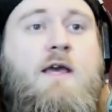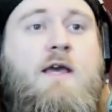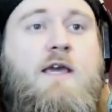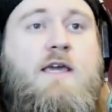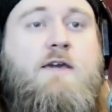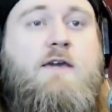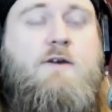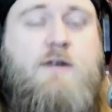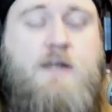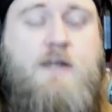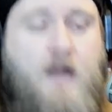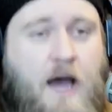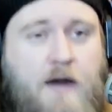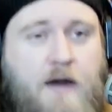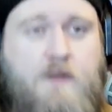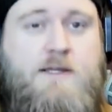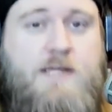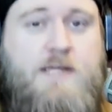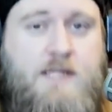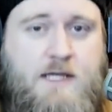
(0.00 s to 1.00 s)
He could
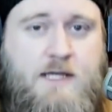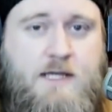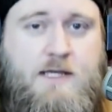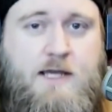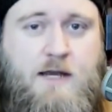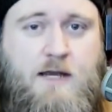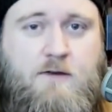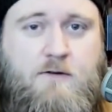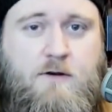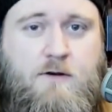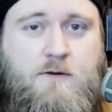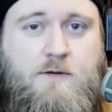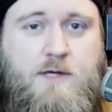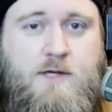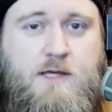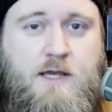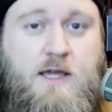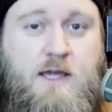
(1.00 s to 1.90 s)
not unseat Ted Cruz.